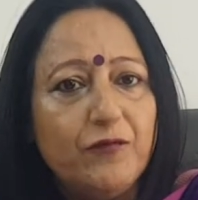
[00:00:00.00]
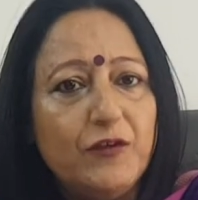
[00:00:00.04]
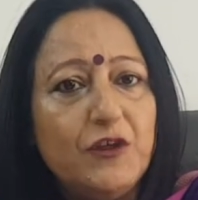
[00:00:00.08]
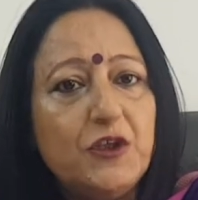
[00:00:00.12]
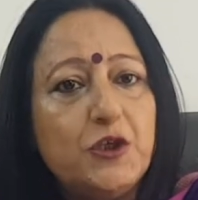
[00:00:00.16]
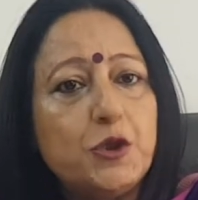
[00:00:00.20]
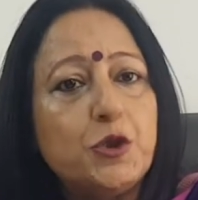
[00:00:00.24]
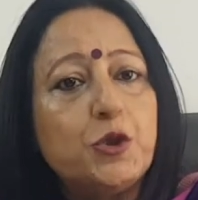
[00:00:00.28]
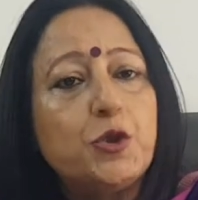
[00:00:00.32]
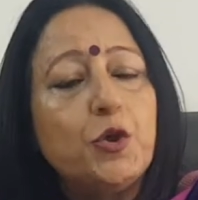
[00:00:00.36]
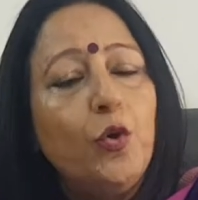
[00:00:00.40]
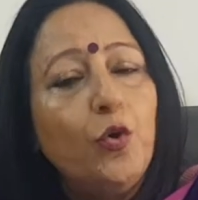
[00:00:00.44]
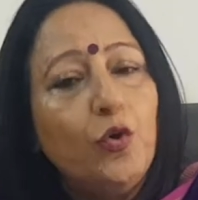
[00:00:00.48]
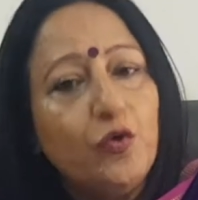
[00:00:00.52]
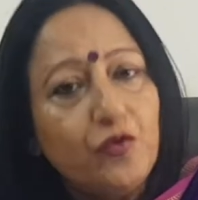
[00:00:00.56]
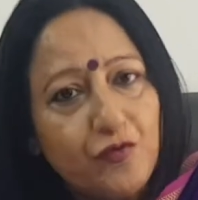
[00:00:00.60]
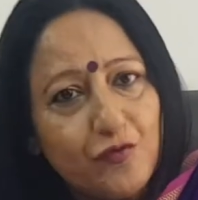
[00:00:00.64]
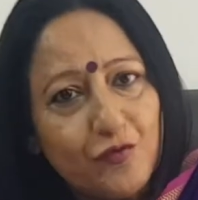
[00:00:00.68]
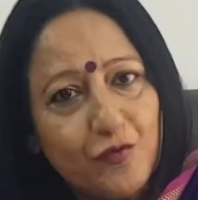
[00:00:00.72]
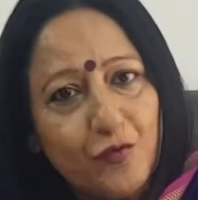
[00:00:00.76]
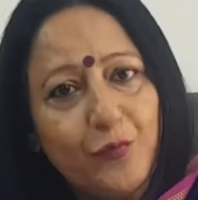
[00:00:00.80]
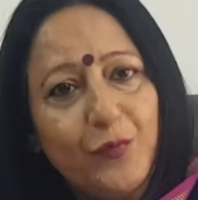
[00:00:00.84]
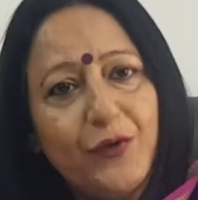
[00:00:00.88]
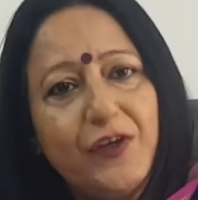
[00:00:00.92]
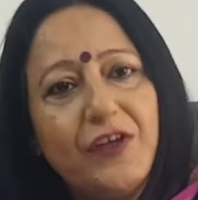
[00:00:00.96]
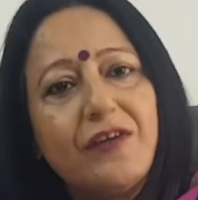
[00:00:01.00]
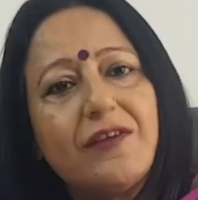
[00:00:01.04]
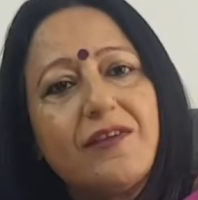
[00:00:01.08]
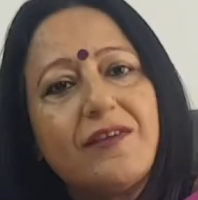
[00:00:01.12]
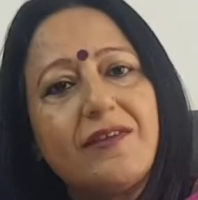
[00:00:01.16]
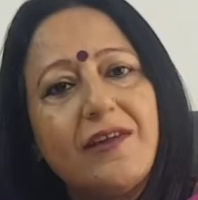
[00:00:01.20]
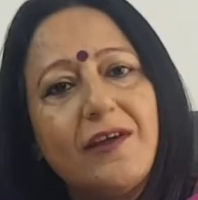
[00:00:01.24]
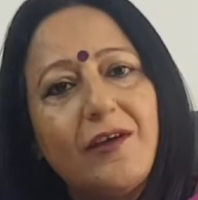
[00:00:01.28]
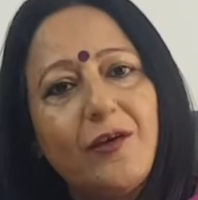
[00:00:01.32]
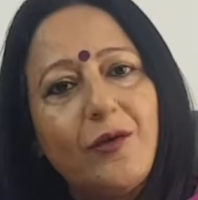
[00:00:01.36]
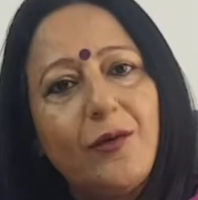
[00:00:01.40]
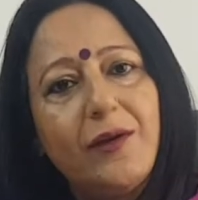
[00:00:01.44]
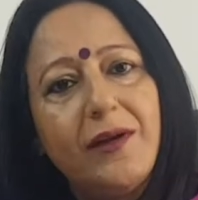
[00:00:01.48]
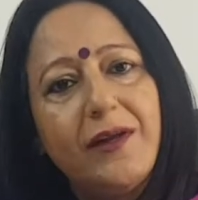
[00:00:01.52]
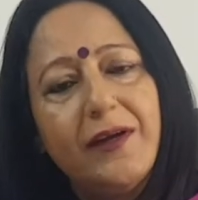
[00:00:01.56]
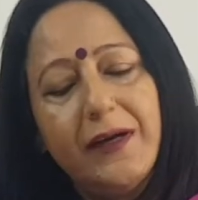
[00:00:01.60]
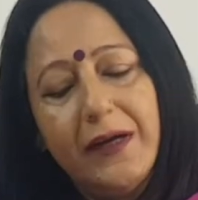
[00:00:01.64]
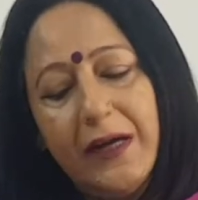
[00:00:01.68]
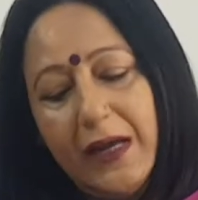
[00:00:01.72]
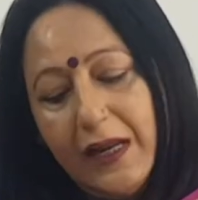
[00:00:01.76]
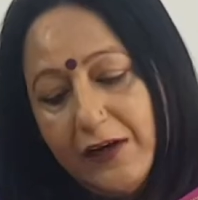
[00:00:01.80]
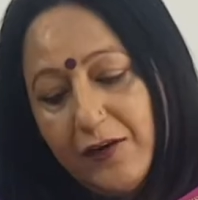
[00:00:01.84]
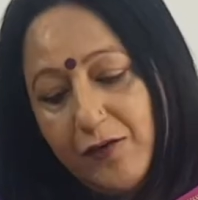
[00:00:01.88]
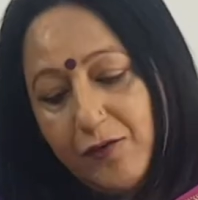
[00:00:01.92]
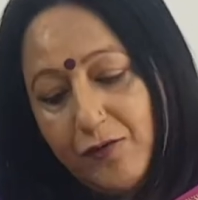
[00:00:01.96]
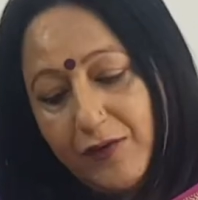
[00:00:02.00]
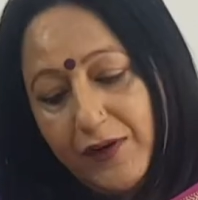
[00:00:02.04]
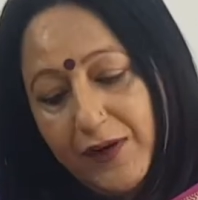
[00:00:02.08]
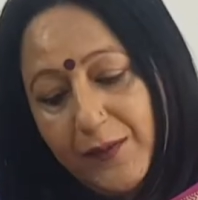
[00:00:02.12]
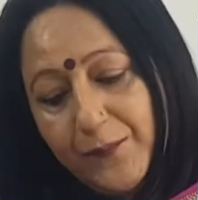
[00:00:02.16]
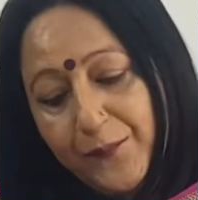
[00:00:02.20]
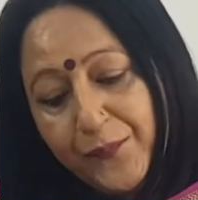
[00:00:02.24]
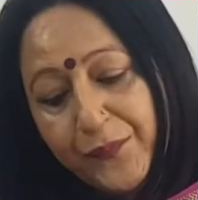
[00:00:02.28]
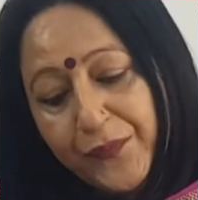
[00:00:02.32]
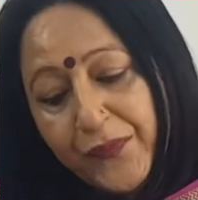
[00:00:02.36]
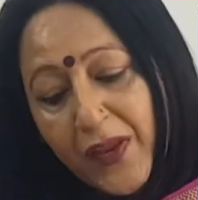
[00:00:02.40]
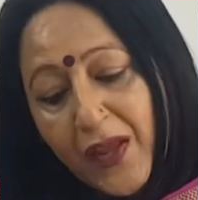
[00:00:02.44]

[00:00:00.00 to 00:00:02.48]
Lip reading: We chose to be a secular country.